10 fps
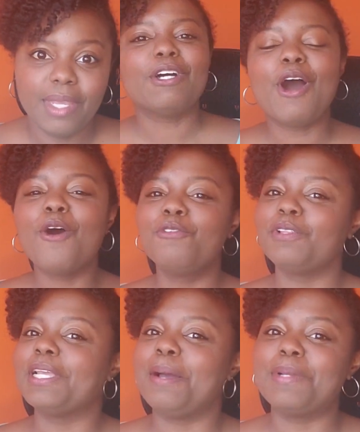
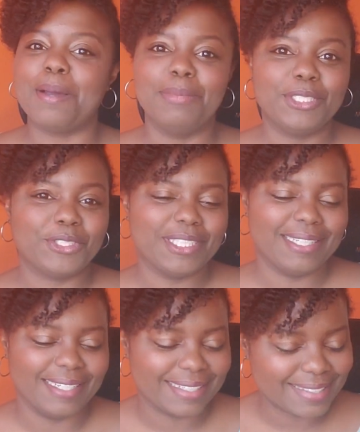Hopefully I'm not butchering
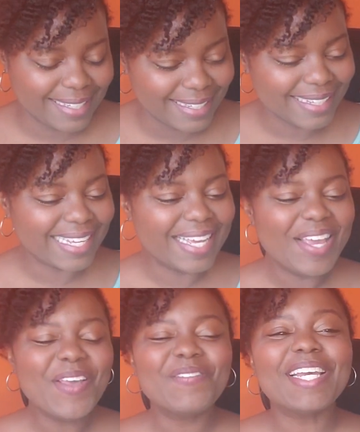this
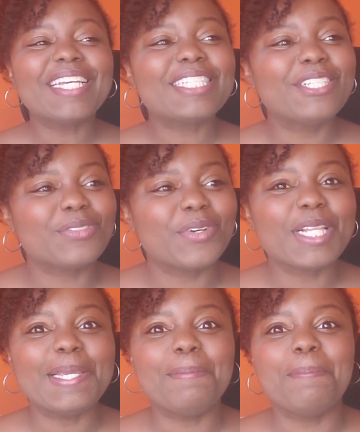because he's
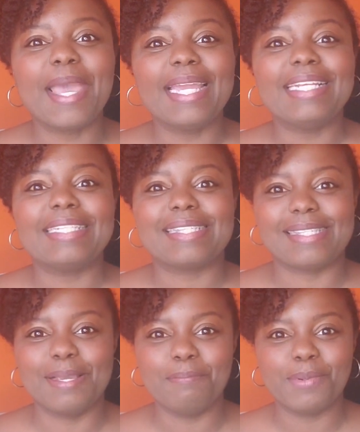really made it
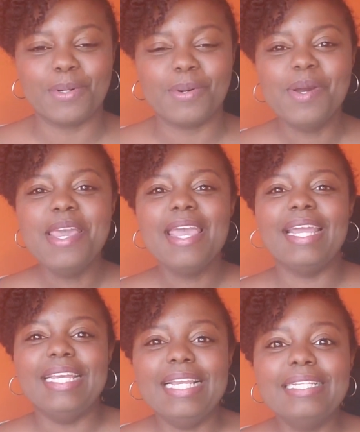simple
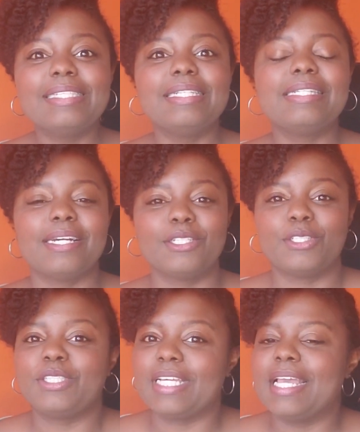and easy to
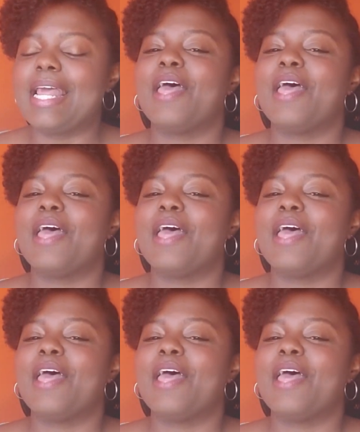understand,